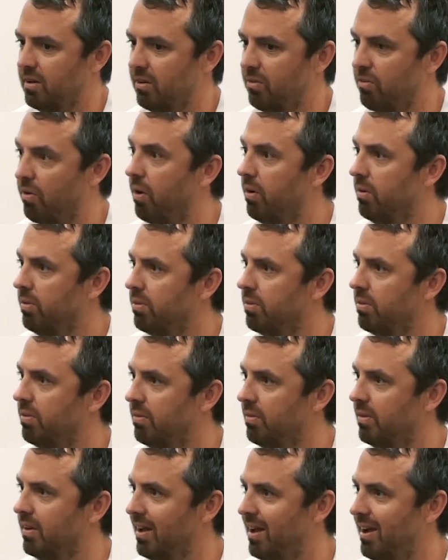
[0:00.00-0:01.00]
growth
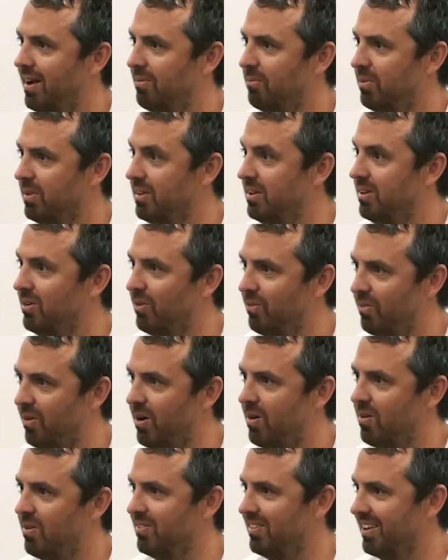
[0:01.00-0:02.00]
within your
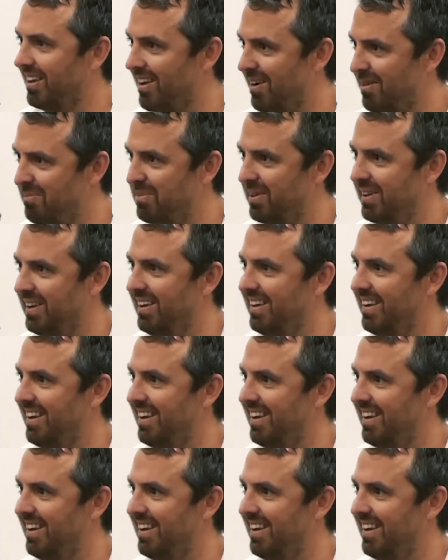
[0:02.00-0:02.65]
role in the company.